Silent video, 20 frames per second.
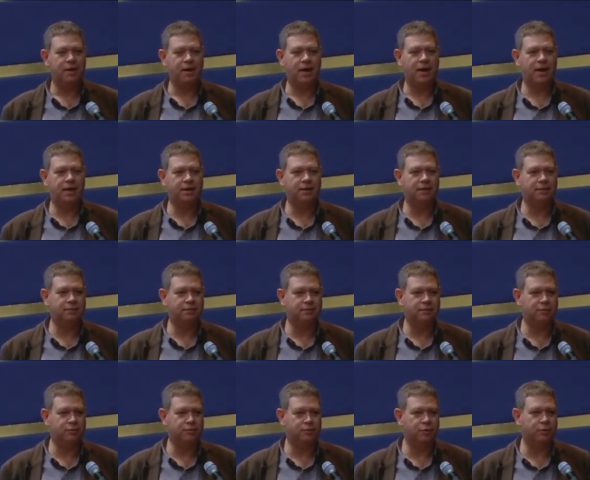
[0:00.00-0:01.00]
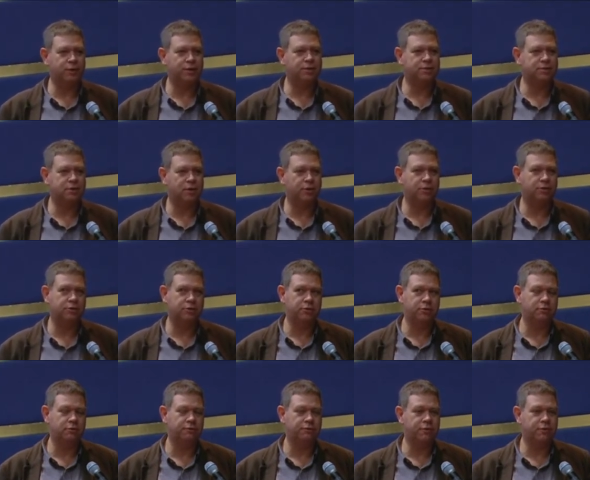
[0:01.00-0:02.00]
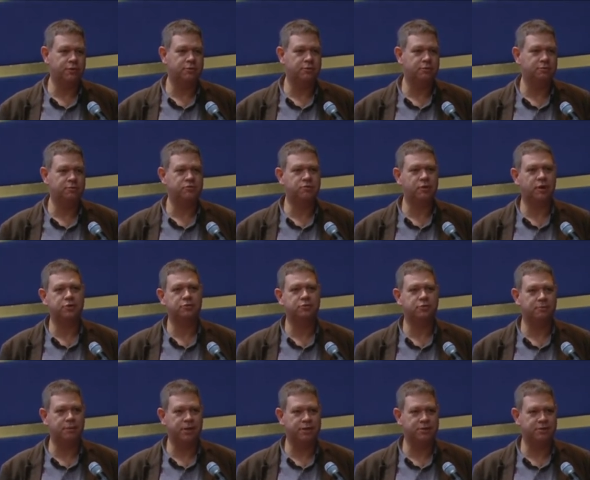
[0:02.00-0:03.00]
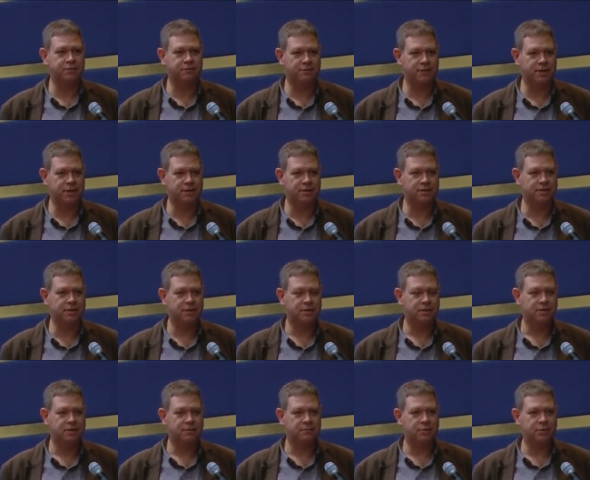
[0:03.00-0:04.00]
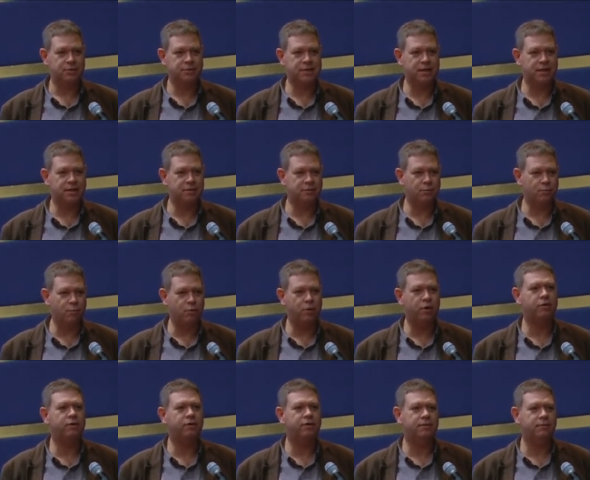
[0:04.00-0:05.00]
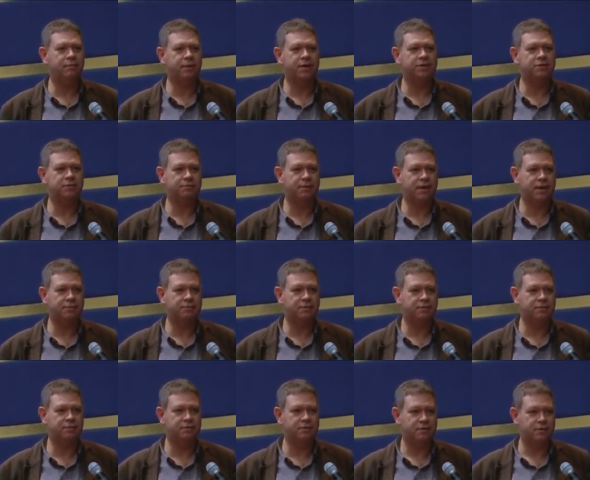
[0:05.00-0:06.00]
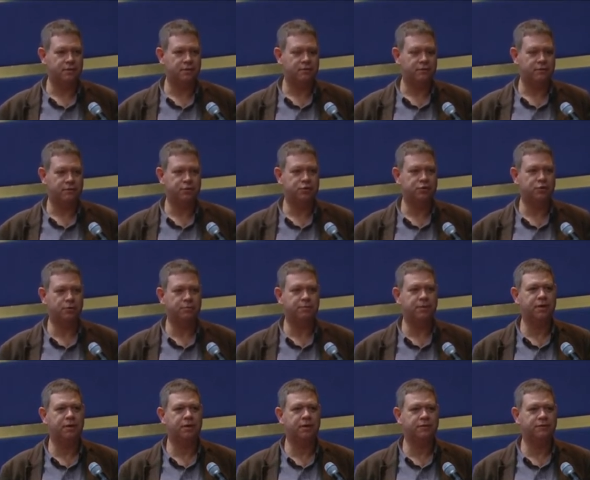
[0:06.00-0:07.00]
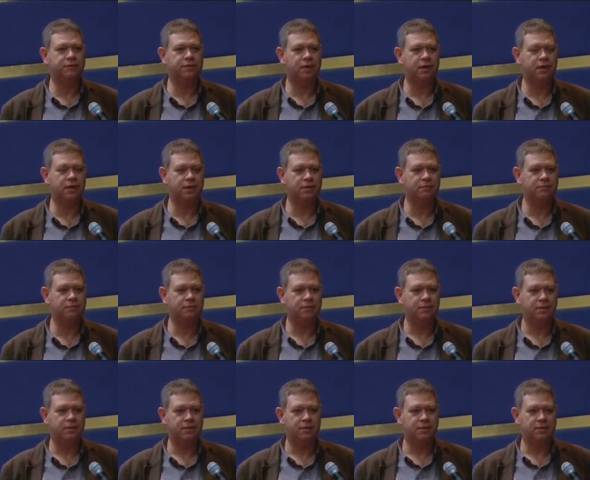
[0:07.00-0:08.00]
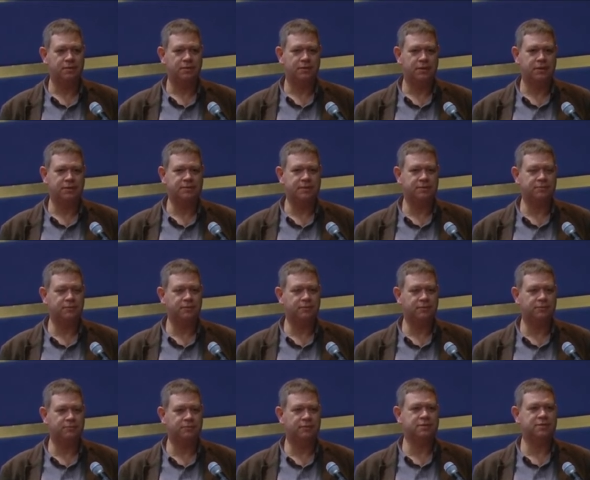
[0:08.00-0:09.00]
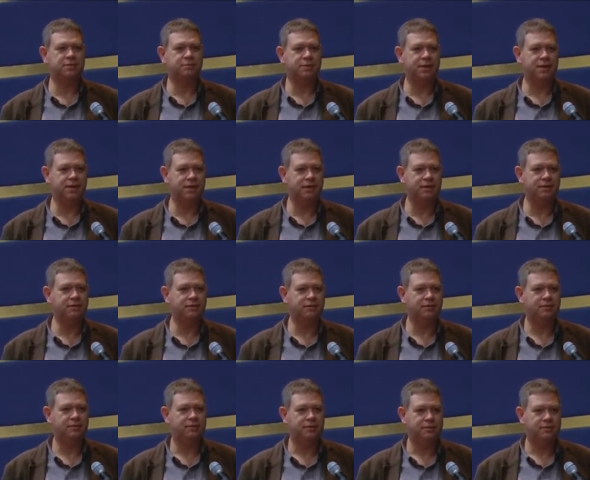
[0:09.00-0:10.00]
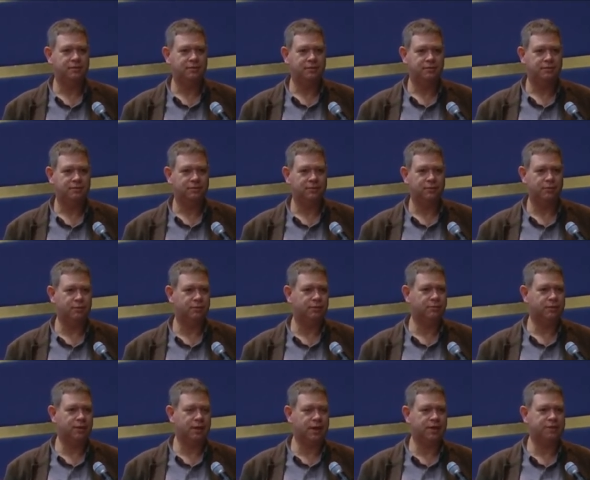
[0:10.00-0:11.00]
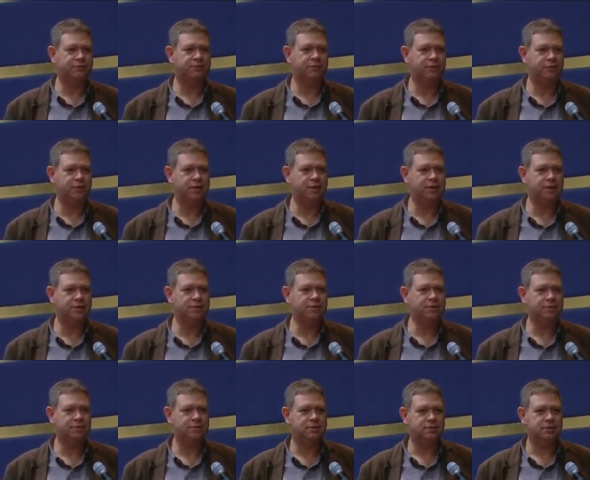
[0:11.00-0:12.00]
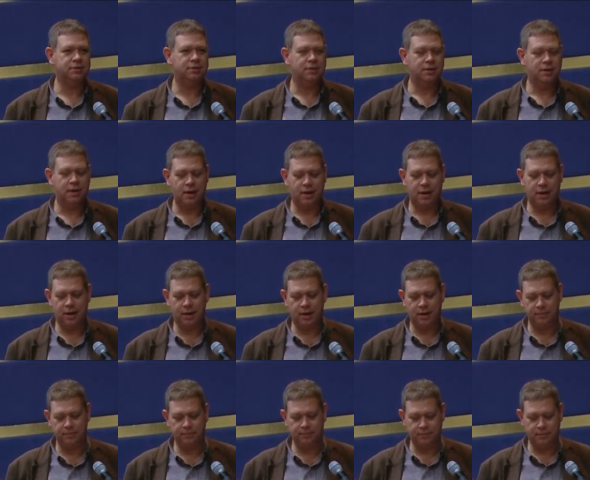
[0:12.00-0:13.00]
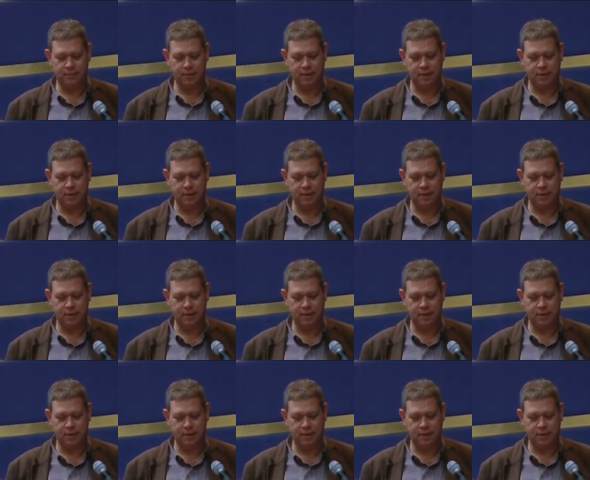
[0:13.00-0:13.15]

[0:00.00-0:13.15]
And in doing so, could you refer to structural budget figures? Because they were in the budget papers for a short period of time. They seem to have disappeared for the last few years. Um,